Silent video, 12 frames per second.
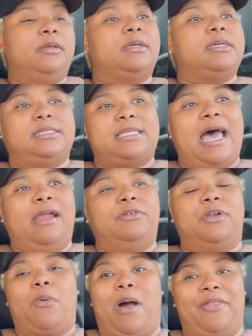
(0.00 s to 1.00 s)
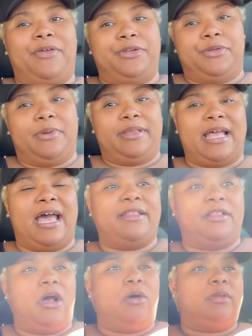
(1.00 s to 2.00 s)
Because I don't know why they're doing that,
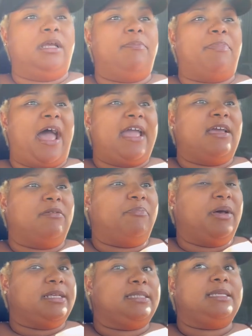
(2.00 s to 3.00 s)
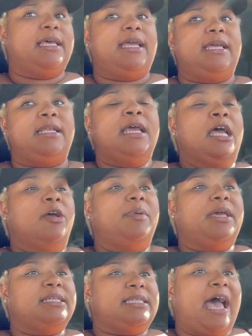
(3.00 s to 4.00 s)
only bike and bus lane,
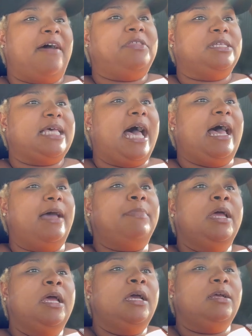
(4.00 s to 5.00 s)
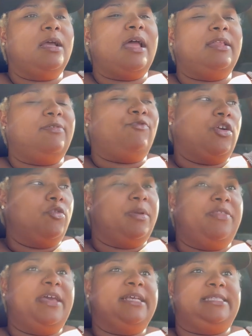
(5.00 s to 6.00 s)
because half the time, riddle
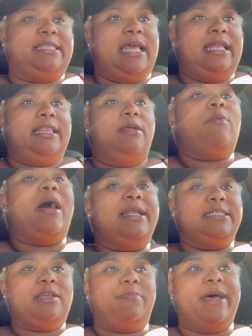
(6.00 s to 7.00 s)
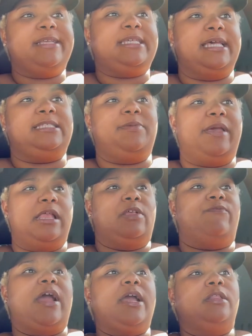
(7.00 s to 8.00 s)
me this then why does the bus get to be in
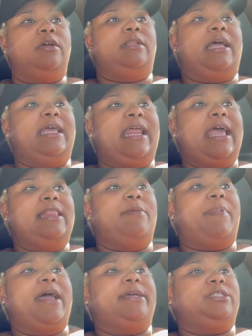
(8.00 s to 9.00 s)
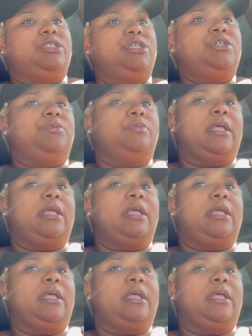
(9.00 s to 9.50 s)
the regular lane and the bikes too?